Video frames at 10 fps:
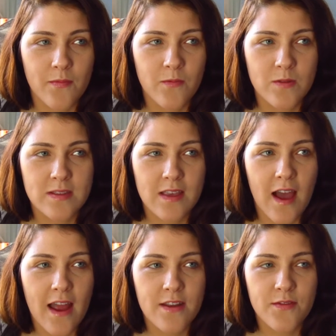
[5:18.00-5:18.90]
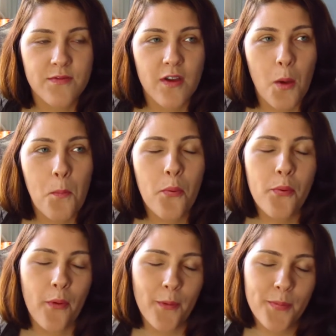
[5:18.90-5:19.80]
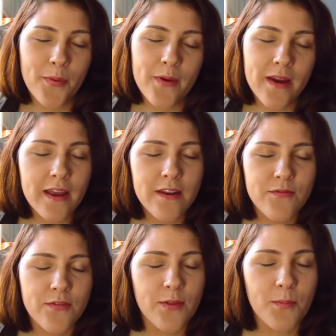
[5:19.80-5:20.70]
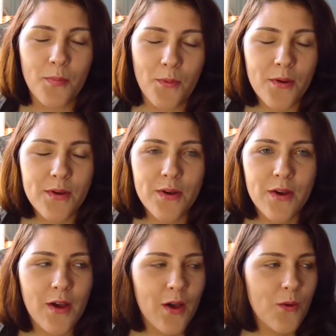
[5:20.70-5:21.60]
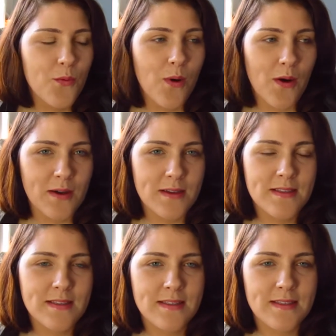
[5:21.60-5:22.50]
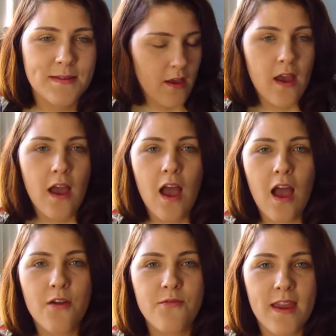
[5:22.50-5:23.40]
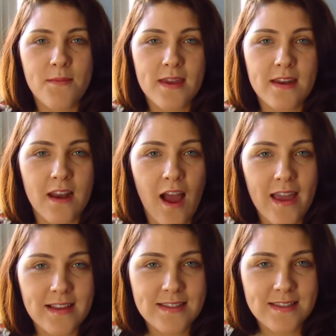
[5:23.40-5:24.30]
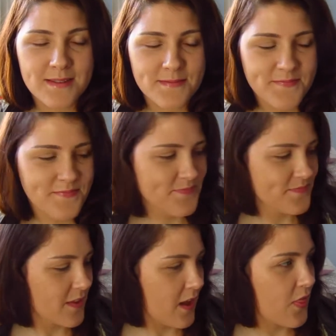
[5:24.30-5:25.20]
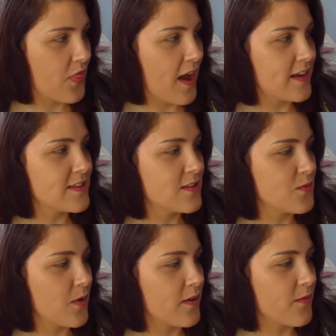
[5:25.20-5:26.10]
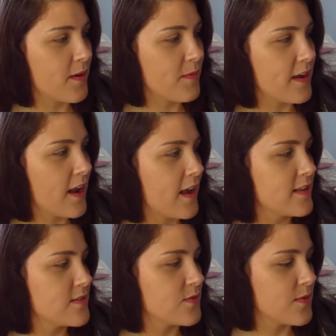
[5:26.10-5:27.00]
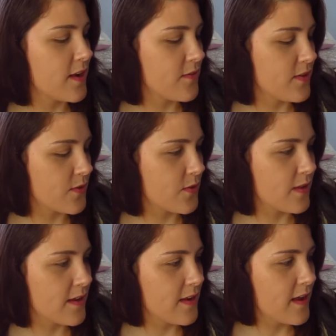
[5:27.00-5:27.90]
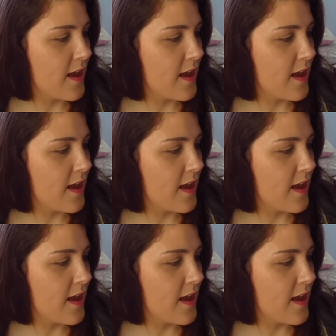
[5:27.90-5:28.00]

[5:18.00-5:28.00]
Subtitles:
was kind of appropriate for the book was Arabian Nights, 1001 Arabian Nights, or whatever you call it.